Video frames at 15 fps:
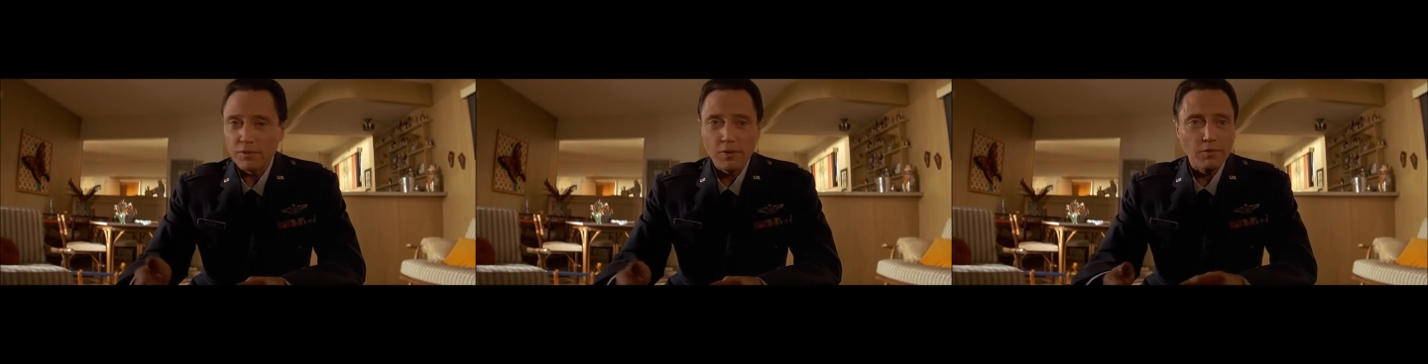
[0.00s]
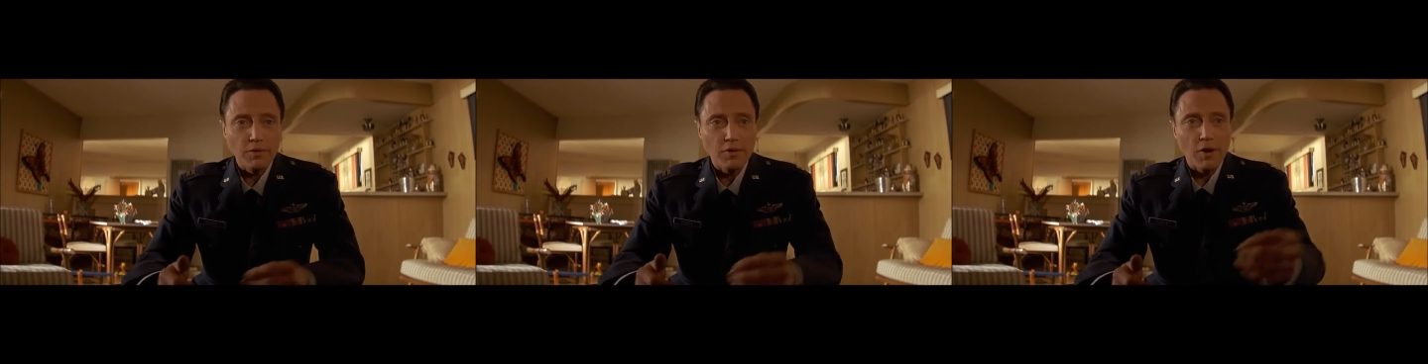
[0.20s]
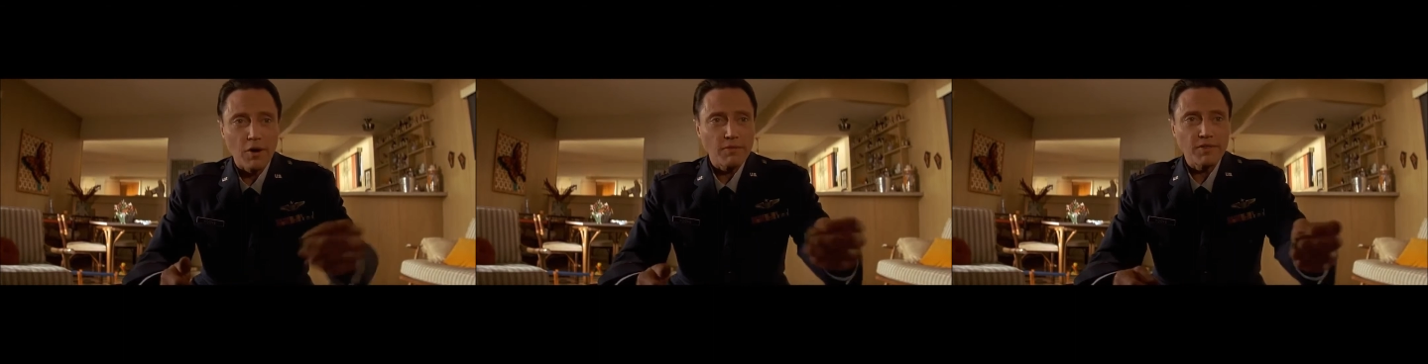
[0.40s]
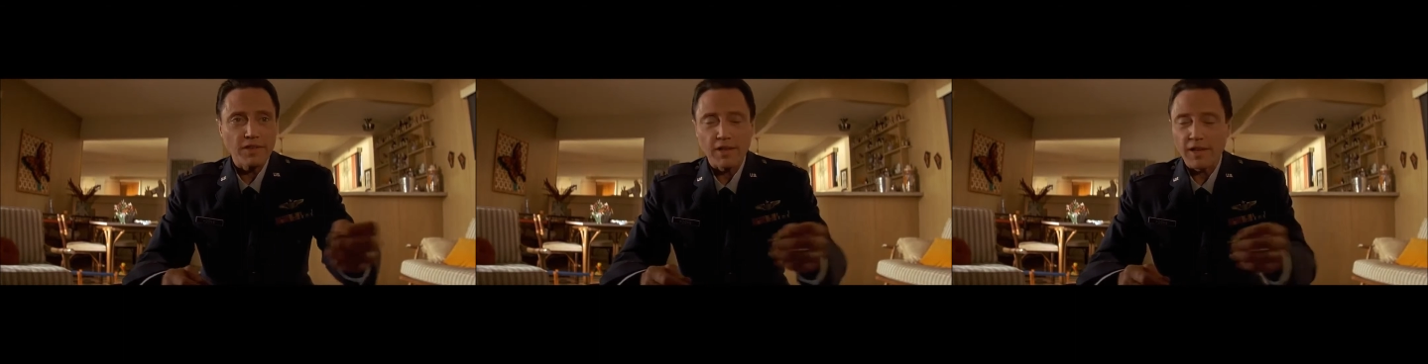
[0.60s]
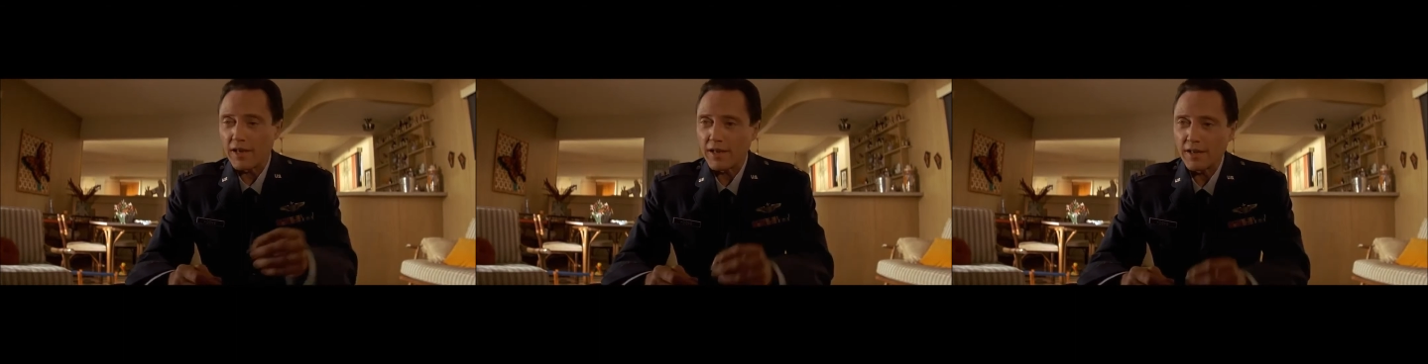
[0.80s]
old coffee
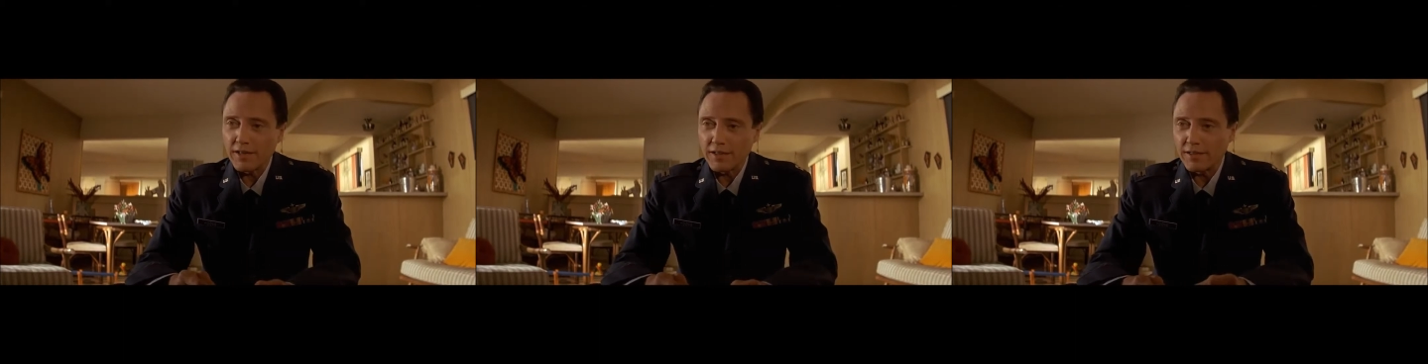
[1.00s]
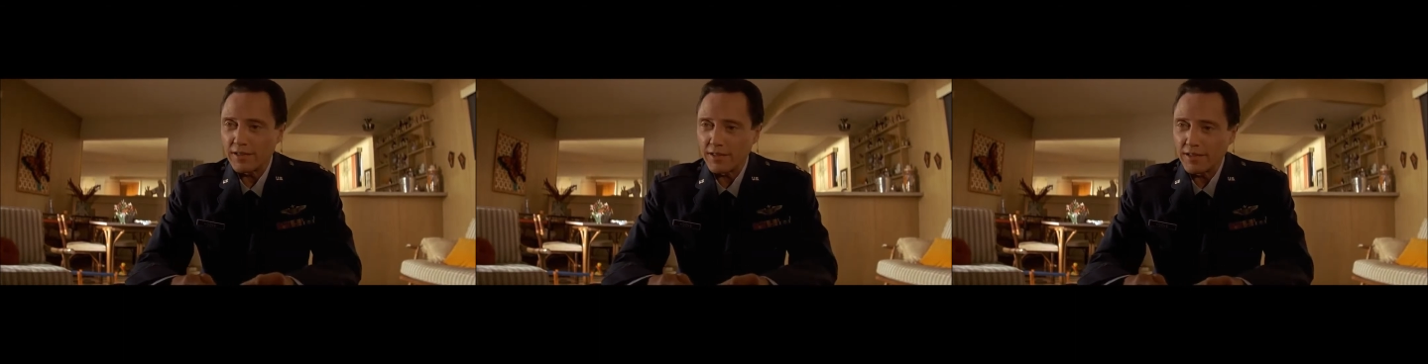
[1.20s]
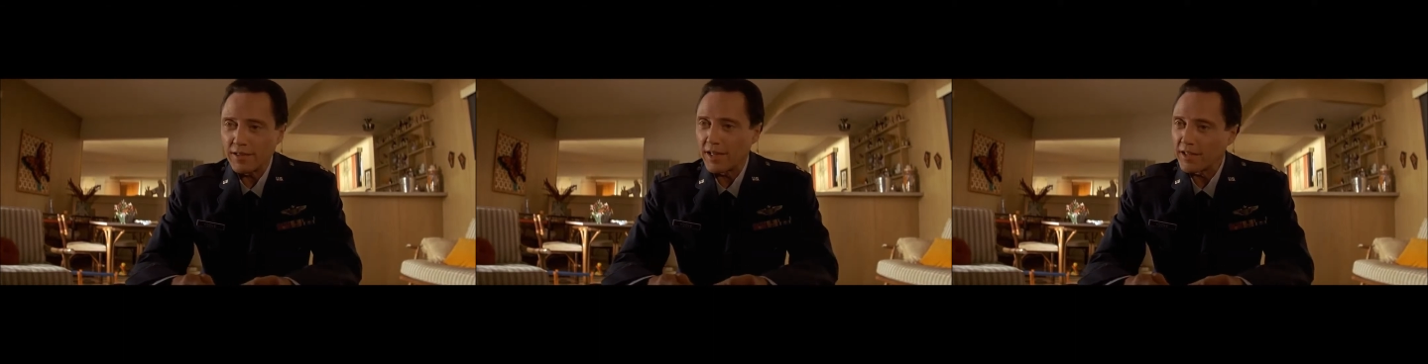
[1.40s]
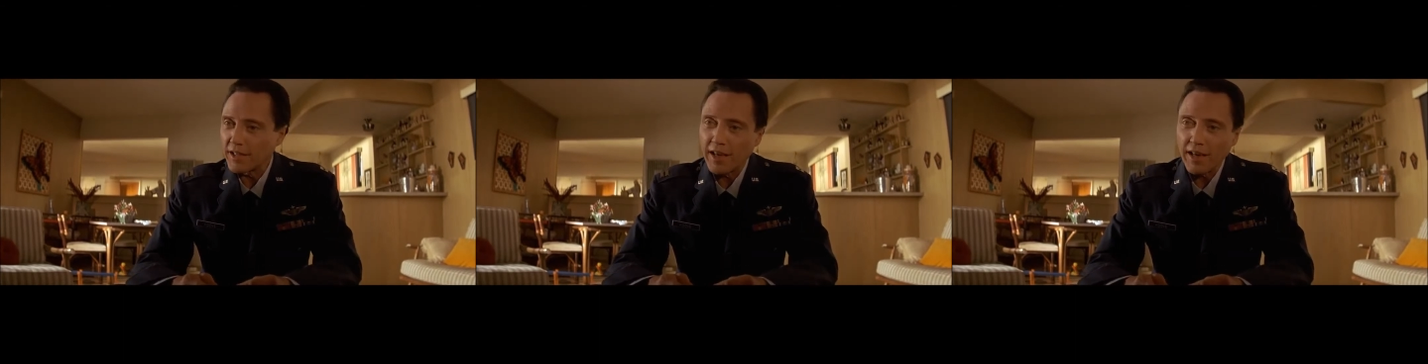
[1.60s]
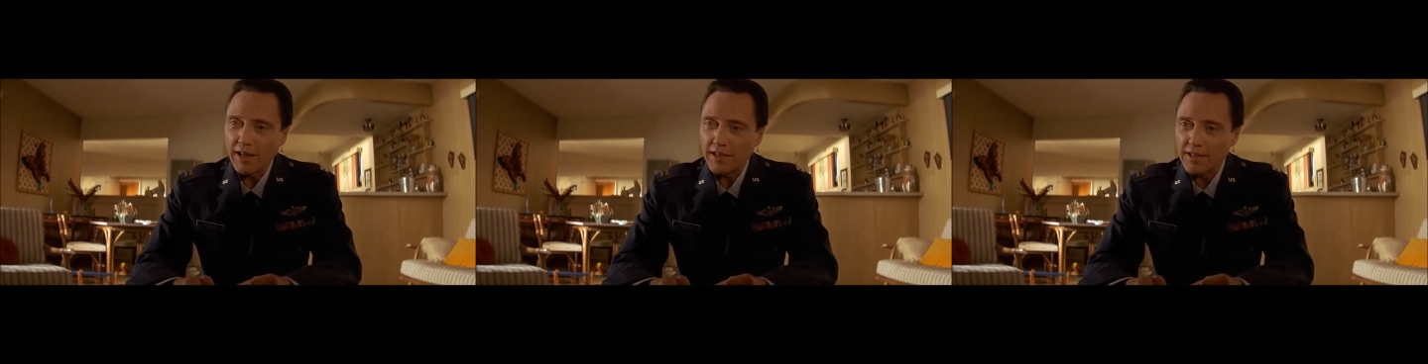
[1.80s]
can, and in that
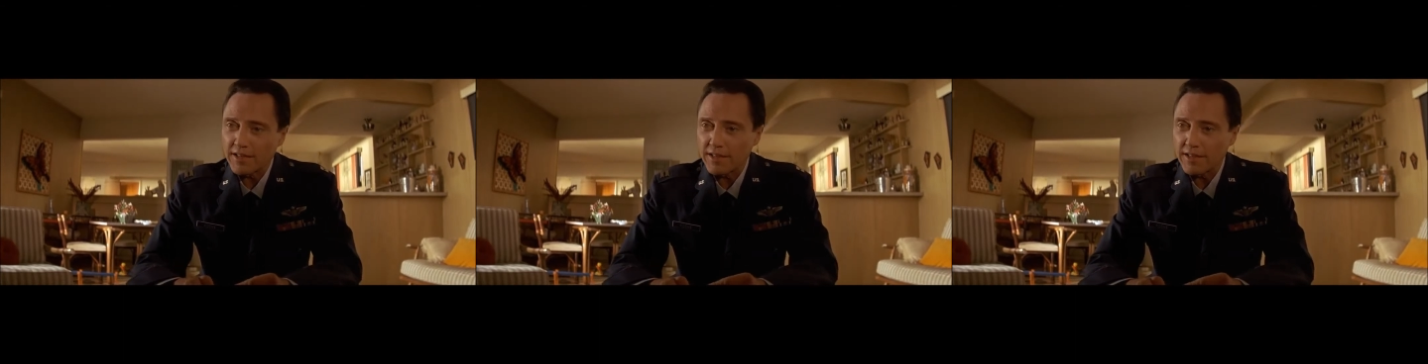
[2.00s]
can it